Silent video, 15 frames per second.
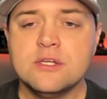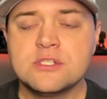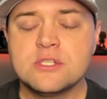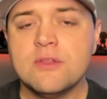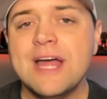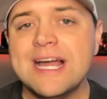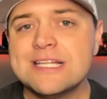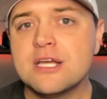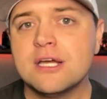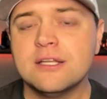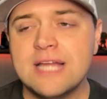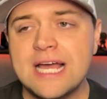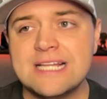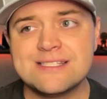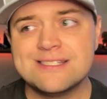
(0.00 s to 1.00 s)
So
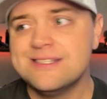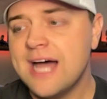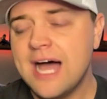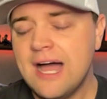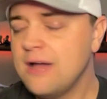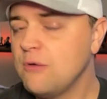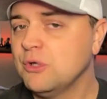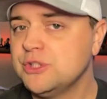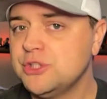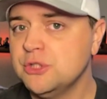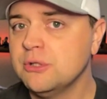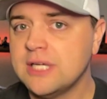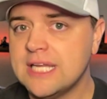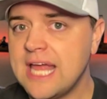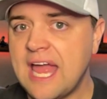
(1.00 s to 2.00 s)
that's not what
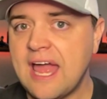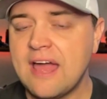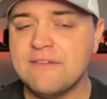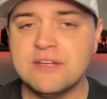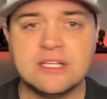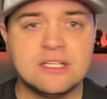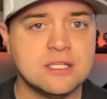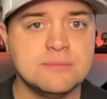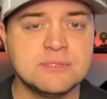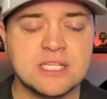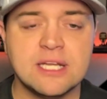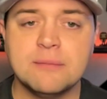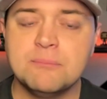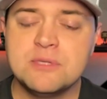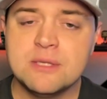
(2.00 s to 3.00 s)
you can have in
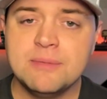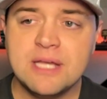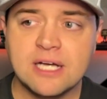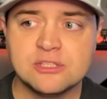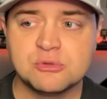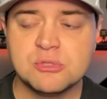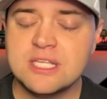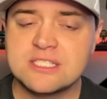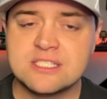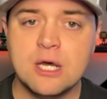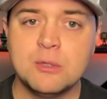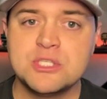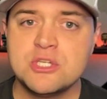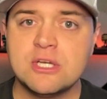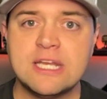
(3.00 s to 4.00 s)
Clemson. And to be honest with you, that's
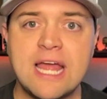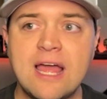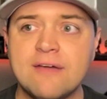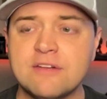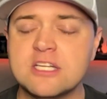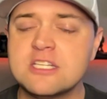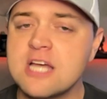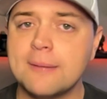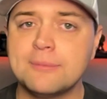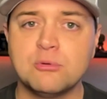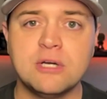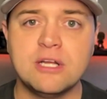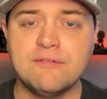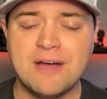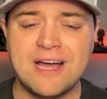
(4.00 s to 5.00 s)
not what you can have in a top
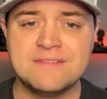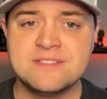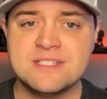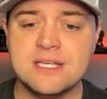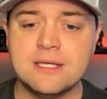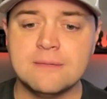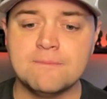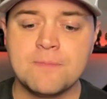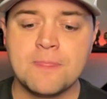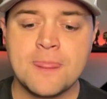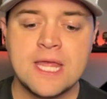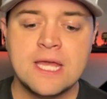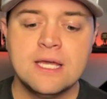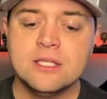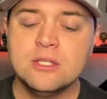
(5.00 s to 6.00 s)
25 team.
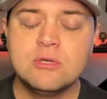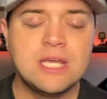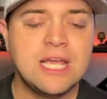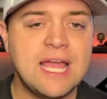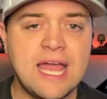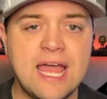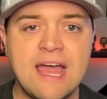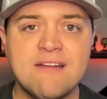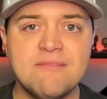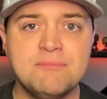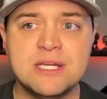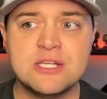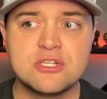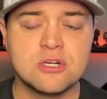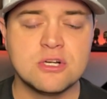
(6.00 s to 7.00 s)
You can't have
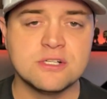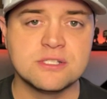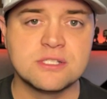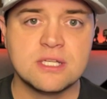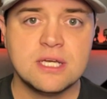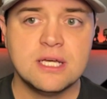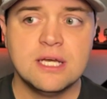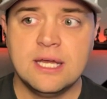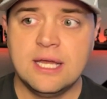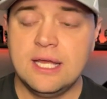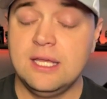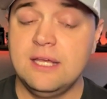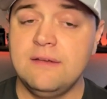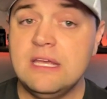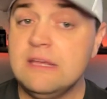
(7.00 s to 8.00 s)
pitchers,
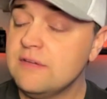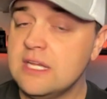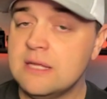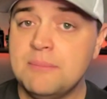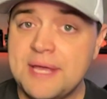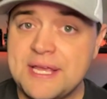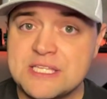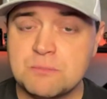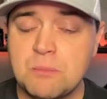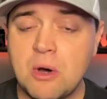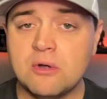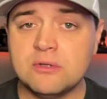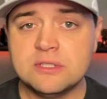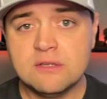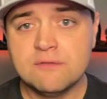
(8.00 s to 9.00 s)
even in
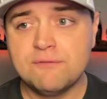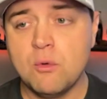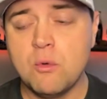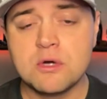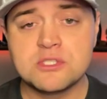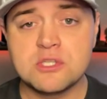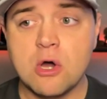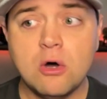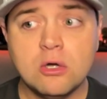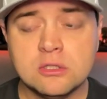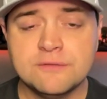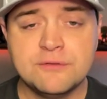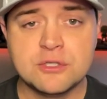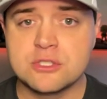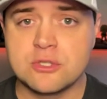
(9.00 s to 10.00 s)
baseball, in the 4s, all
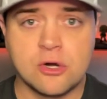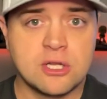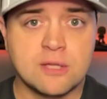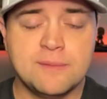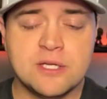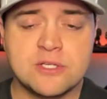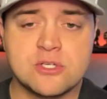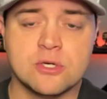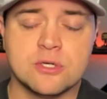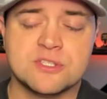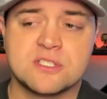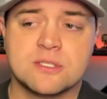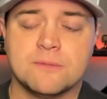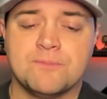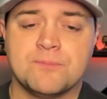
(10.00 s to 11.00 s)
of your starting
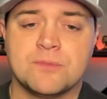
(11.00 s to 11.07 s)
pitchers.